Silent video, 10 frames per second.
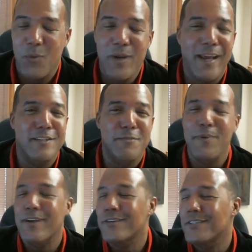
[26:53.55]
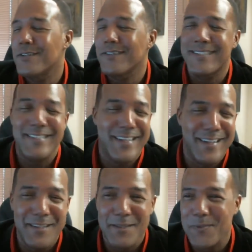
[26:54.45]
We got speakers in the
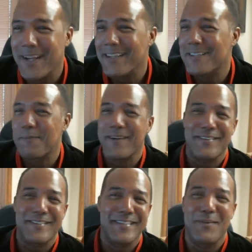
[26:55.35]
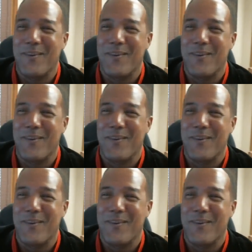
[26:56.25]
ceilings. We got speakers in the